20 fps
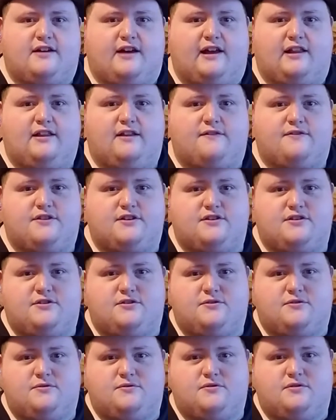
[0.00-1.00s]
I love the
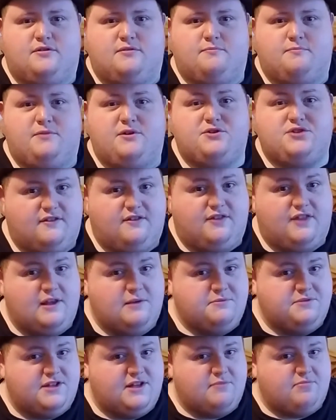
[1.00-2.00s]
new music
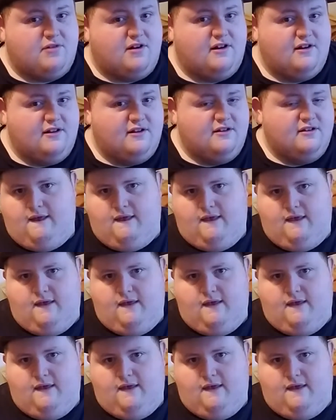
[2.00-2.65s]
themes they brought in.